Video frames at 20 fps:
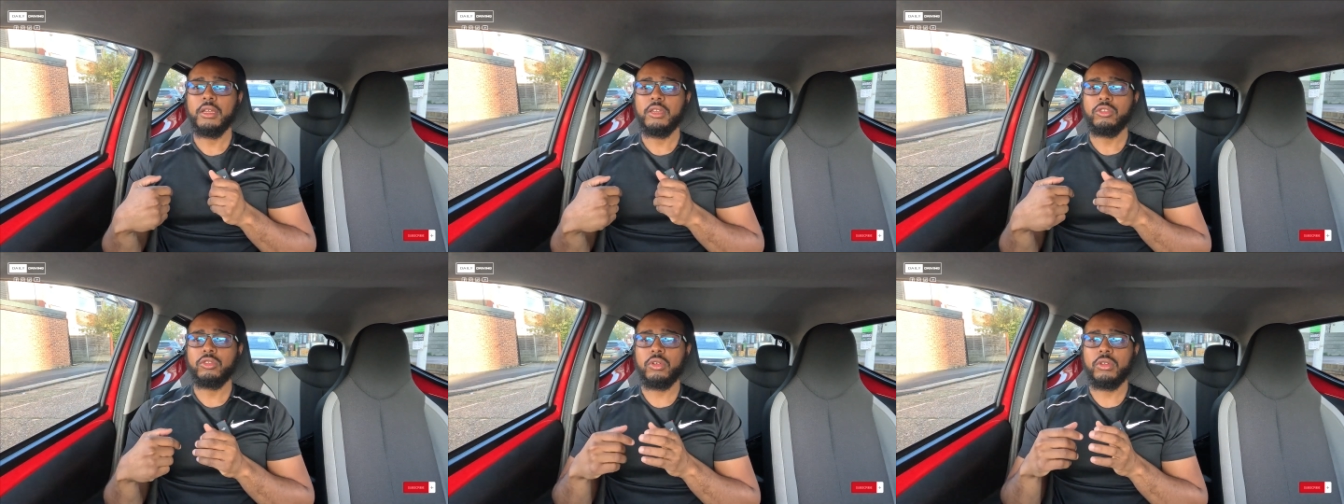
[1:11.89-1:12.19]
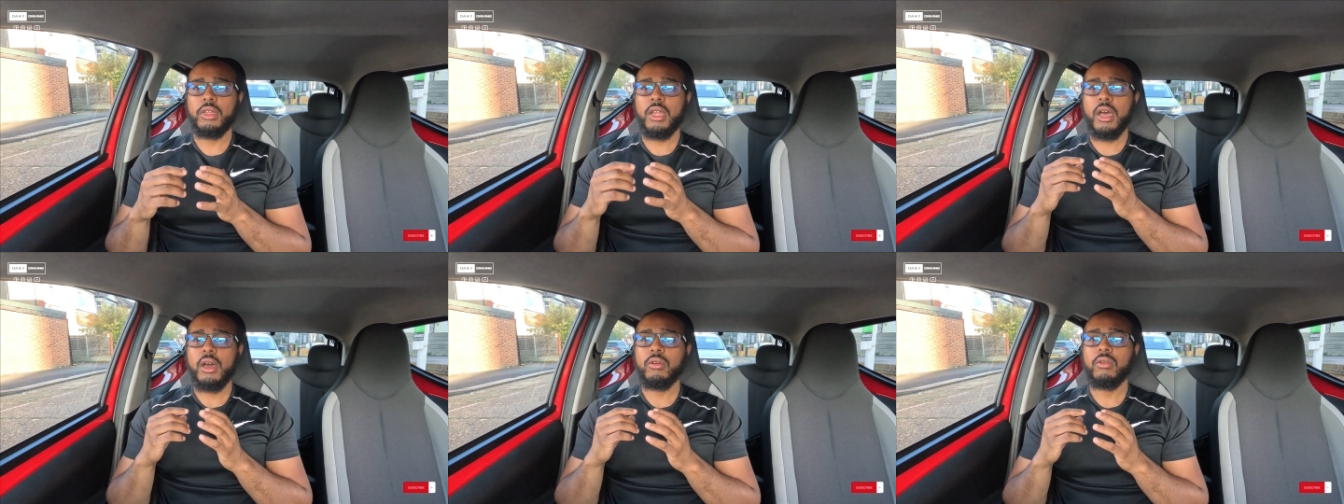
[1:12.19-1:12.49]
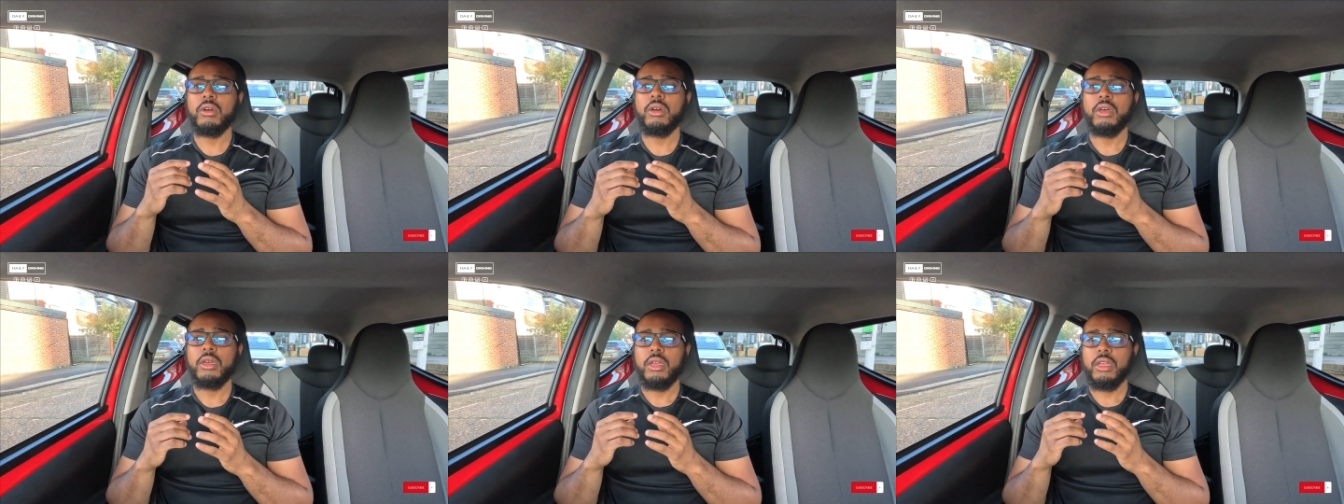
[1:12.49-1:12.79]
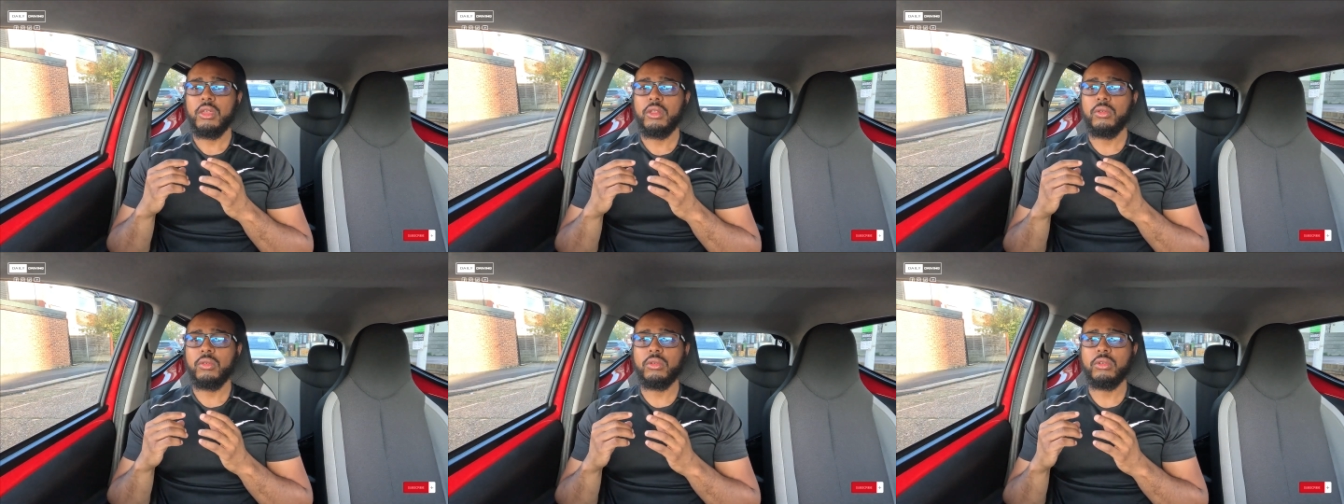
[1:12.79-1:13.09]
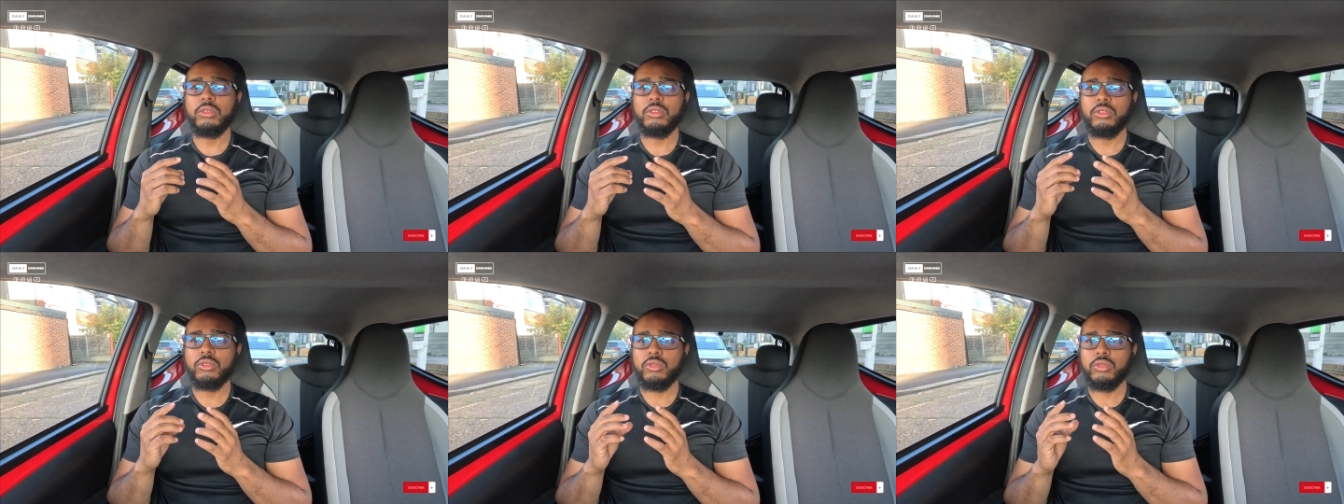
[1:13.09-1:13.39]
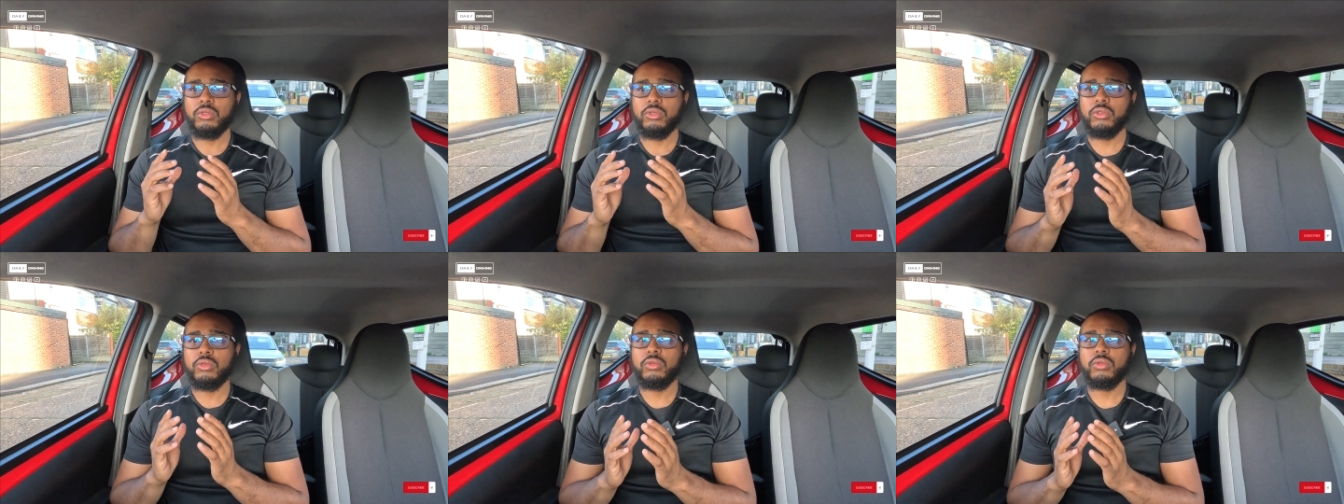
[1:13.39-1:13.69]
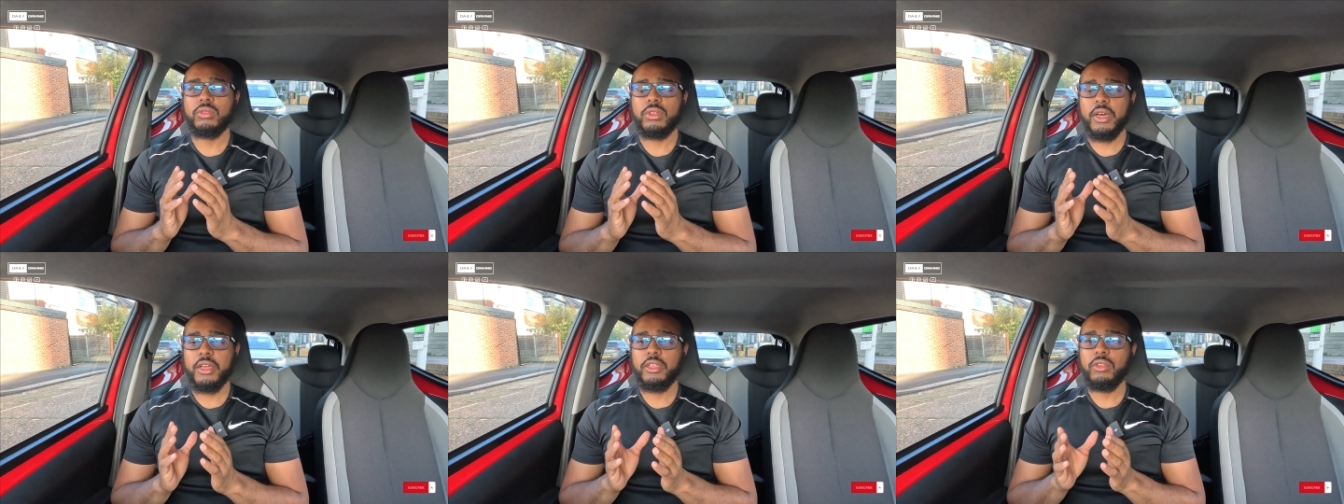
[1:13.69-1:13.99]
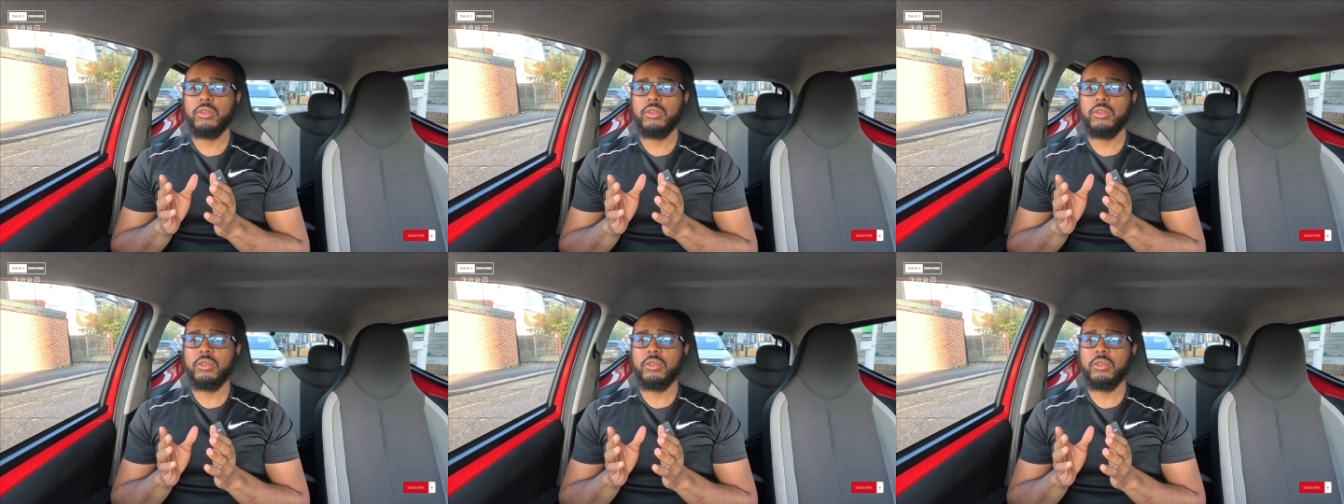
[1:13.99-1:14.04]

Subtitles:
So now in order to do that,